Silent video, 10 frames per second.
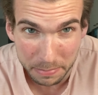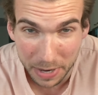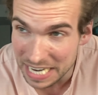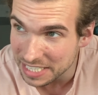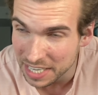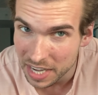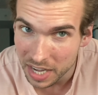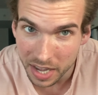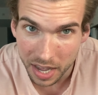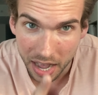but
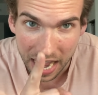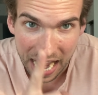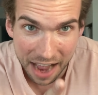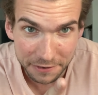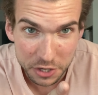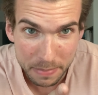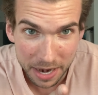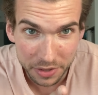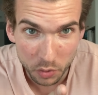I have to do better than a